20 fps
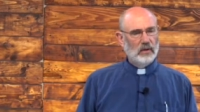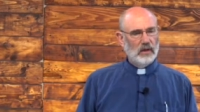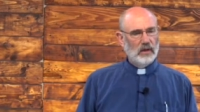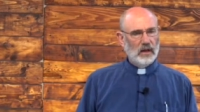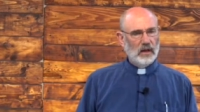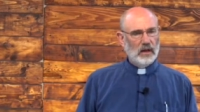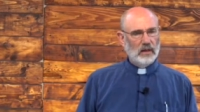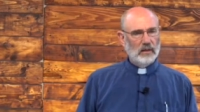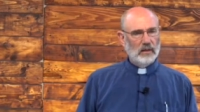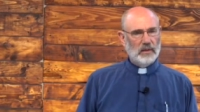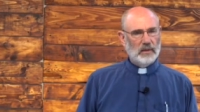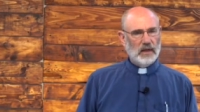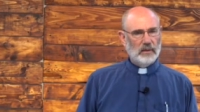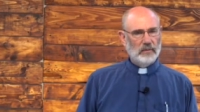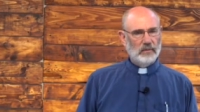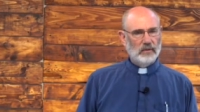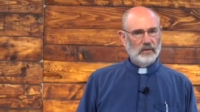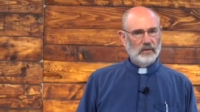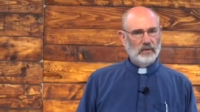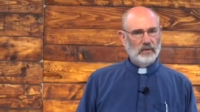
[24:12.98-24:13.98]
in the
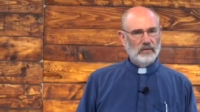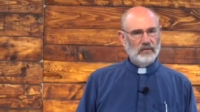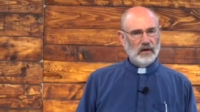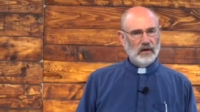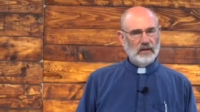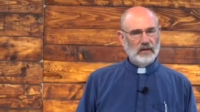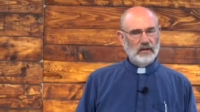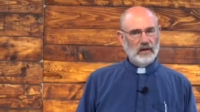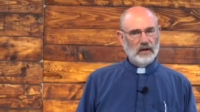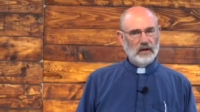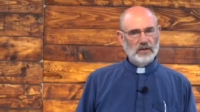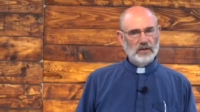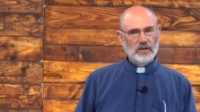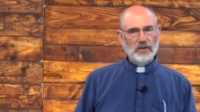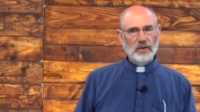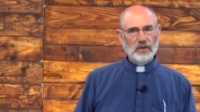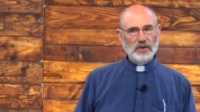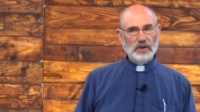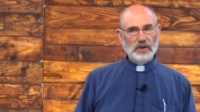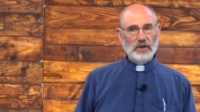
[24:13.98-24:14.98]
Bible, you find that it's
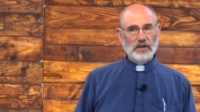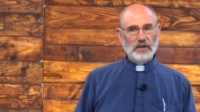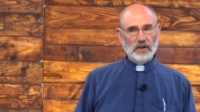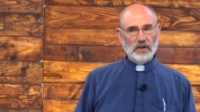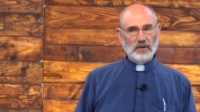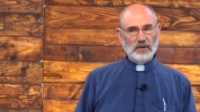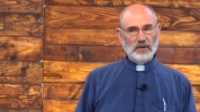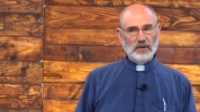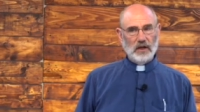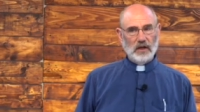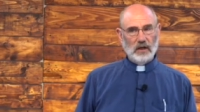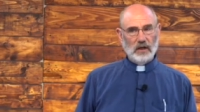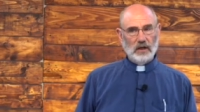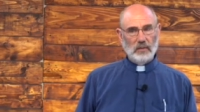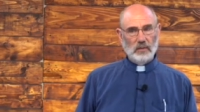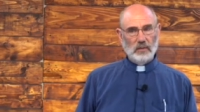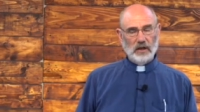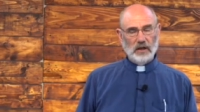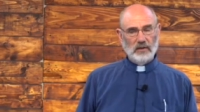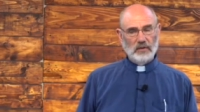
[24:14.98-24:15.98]
usually associated
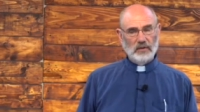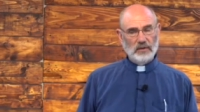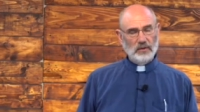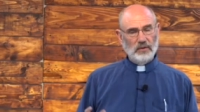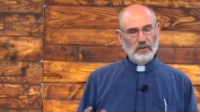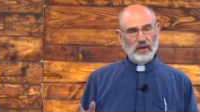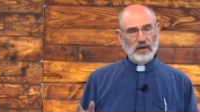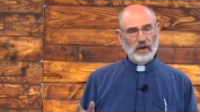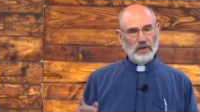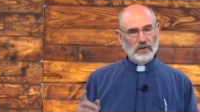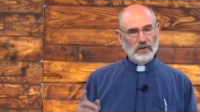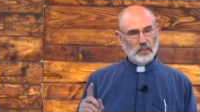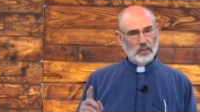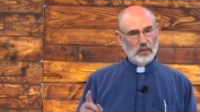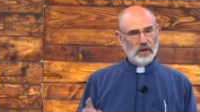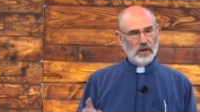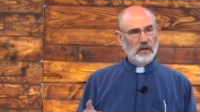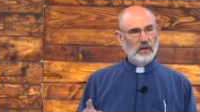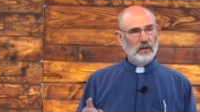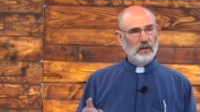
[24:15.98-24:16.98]
with two things.
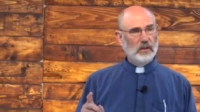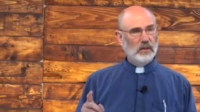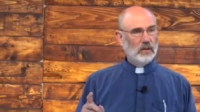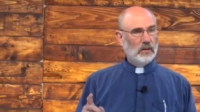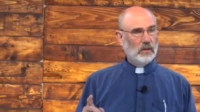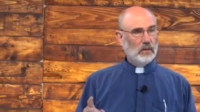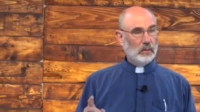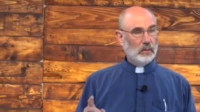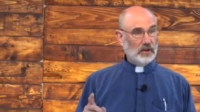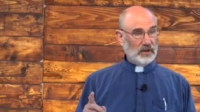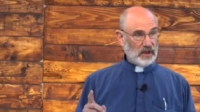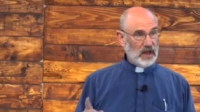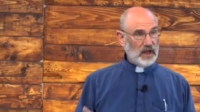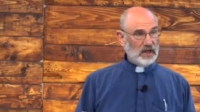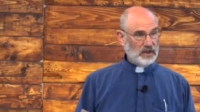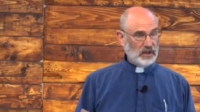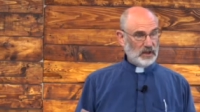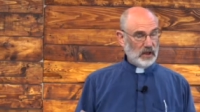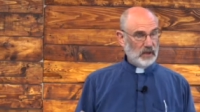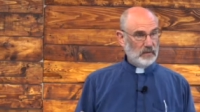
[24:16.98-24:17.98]
One, with
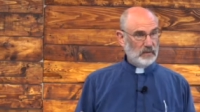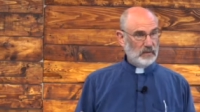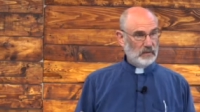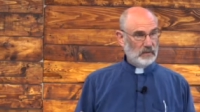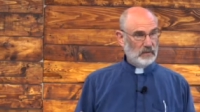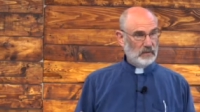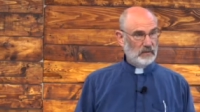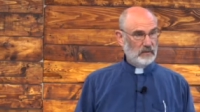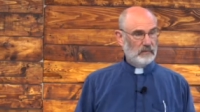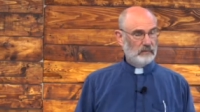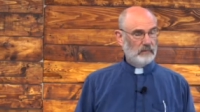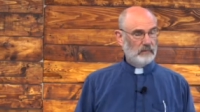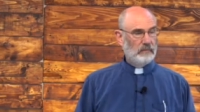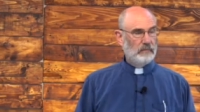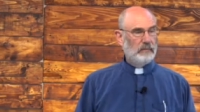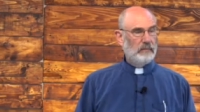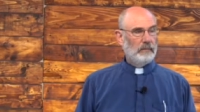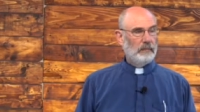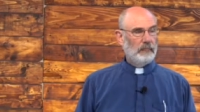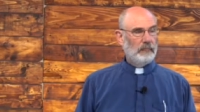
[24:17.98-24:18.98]
kingship,
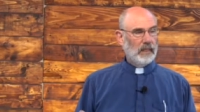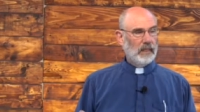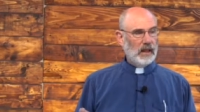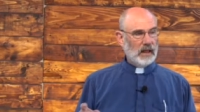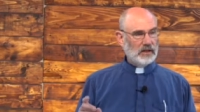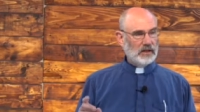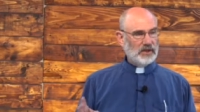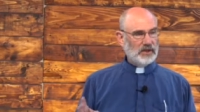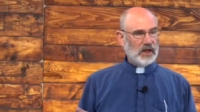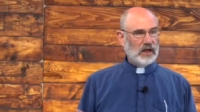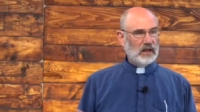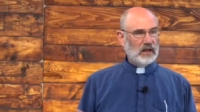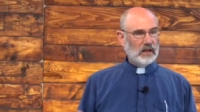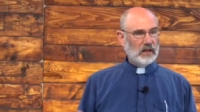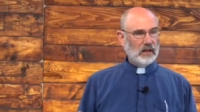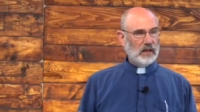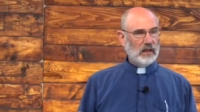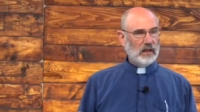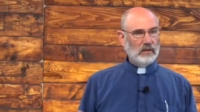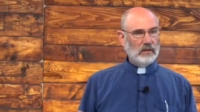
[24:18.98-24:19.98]
and
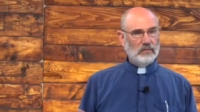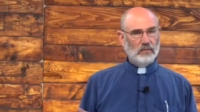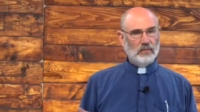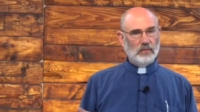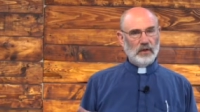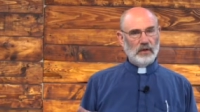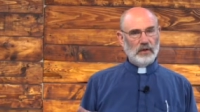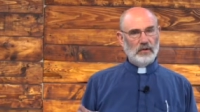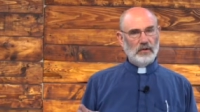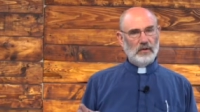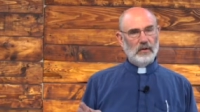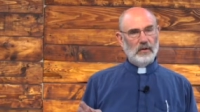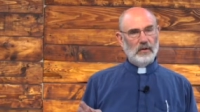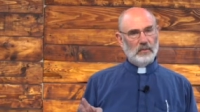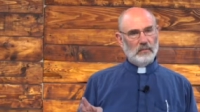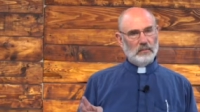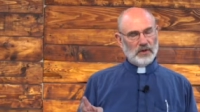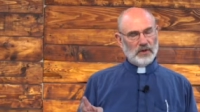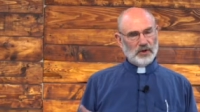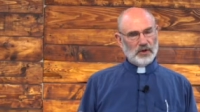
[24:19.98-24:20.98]
secondly, with
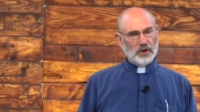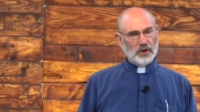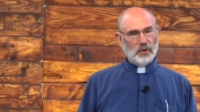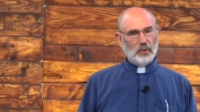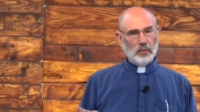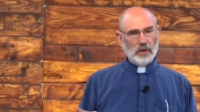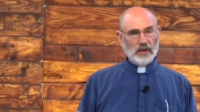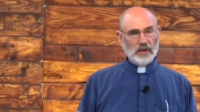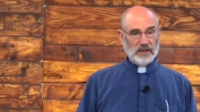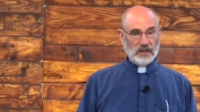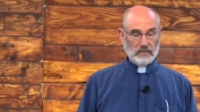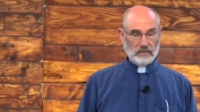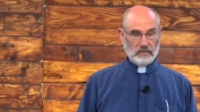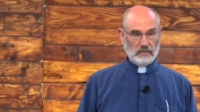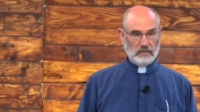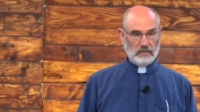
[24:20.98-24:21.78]
mature wisdom.